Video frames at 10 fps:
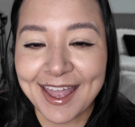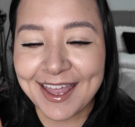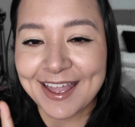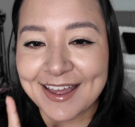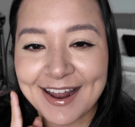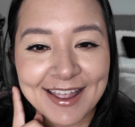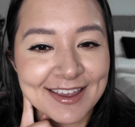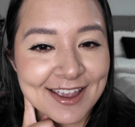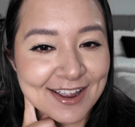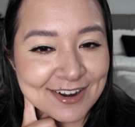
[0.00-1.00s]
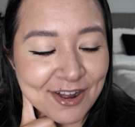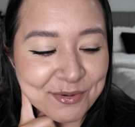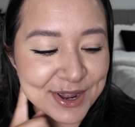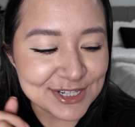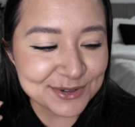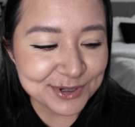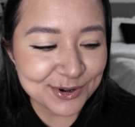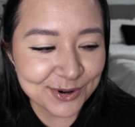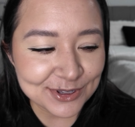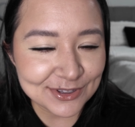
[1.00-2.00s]
And I cannot wait to
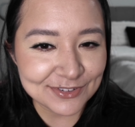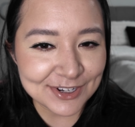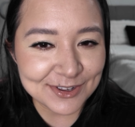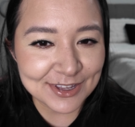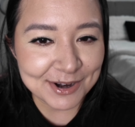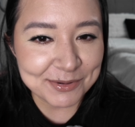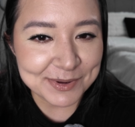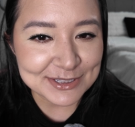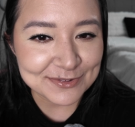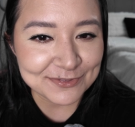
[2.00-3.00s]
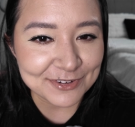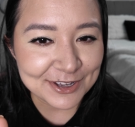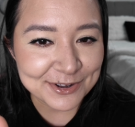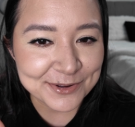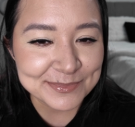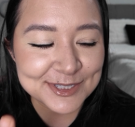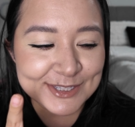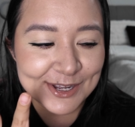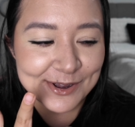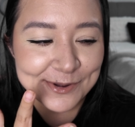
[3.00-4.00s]
record the video that I'm about to film.
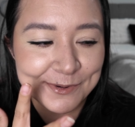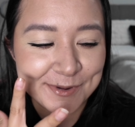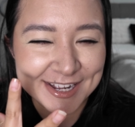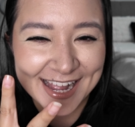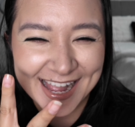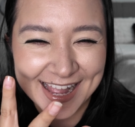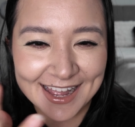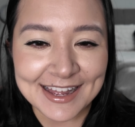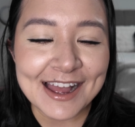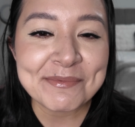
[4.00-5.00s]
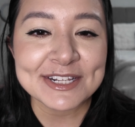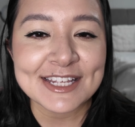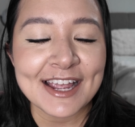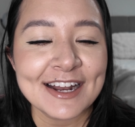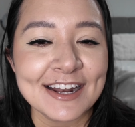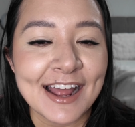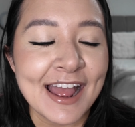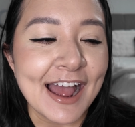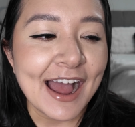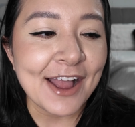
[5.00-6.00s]
So I'm excited.
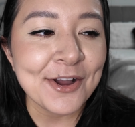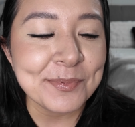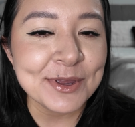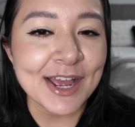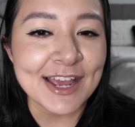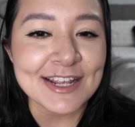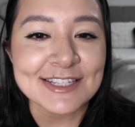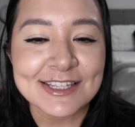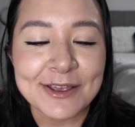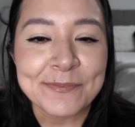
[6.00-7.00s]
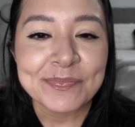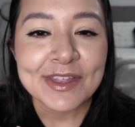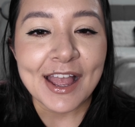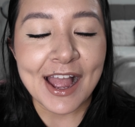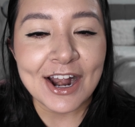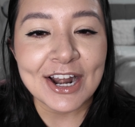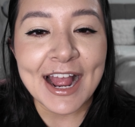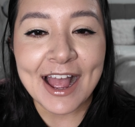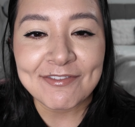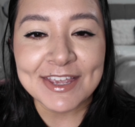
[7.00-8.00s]
I hope you guys are
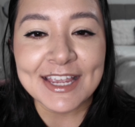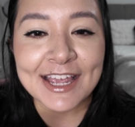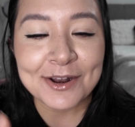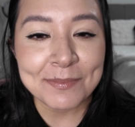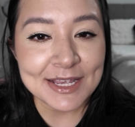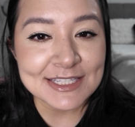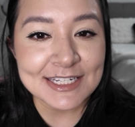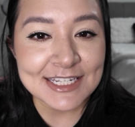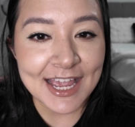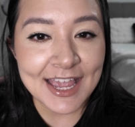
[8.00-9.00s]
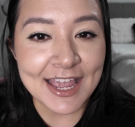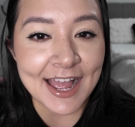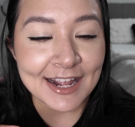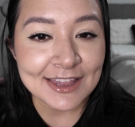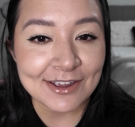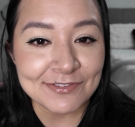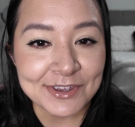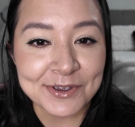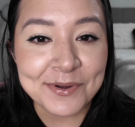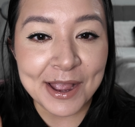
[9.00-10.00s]
having an amazing day. I love
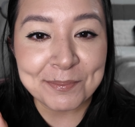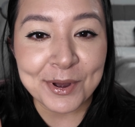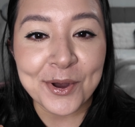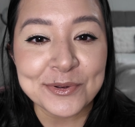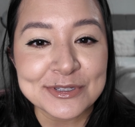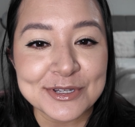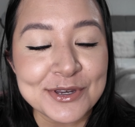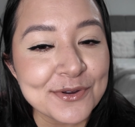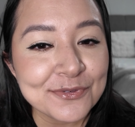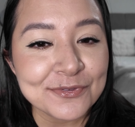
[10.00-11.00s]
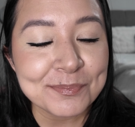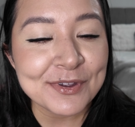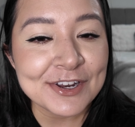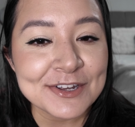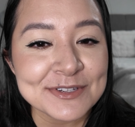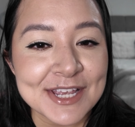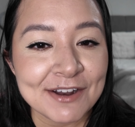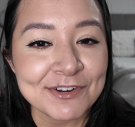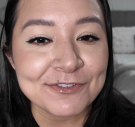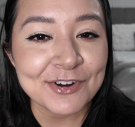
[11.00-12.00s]
you. I post new videos
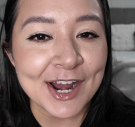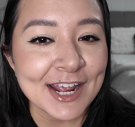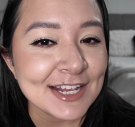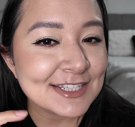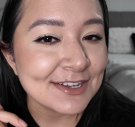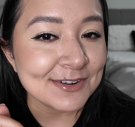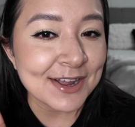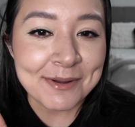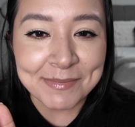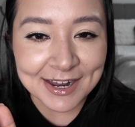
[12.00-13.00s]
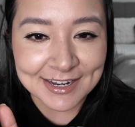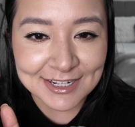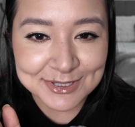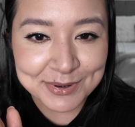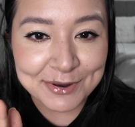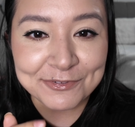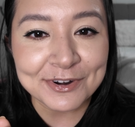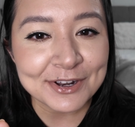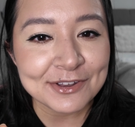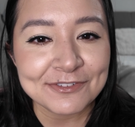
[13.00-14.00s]
every Friday, so come back next week
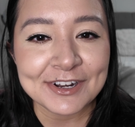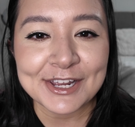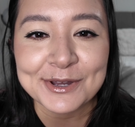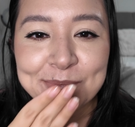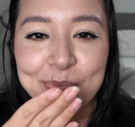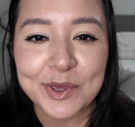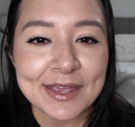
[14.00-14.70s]
for another video.